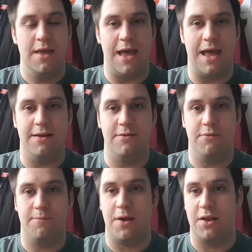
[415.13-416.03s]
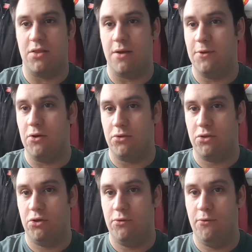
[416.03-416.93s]
and by the time we got
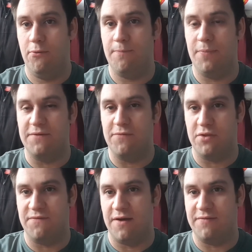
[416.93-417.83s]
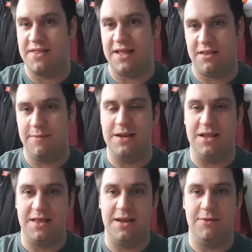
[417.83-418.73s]
to 45 to 60 minutes in,